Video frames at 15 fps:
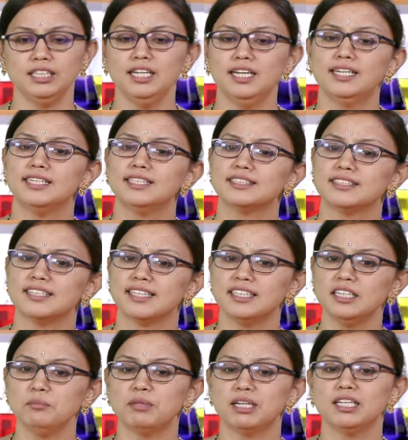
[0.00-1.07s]
It's nothing
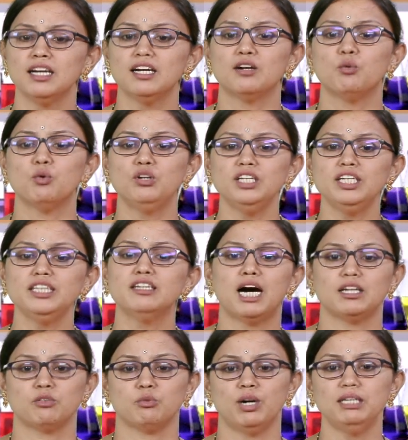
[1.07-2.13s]
but only the
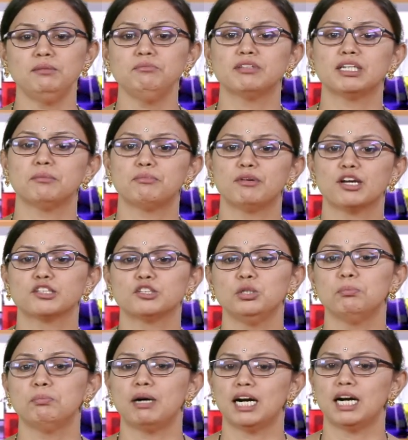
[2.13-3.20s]
one reproductive
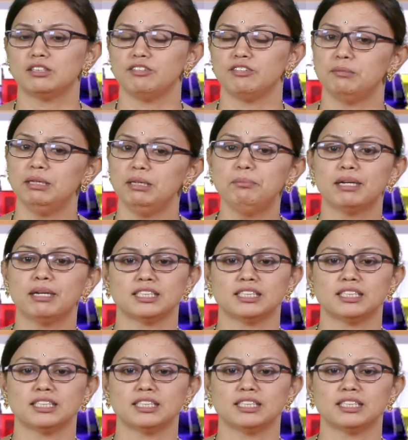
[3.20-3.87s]
part will be present,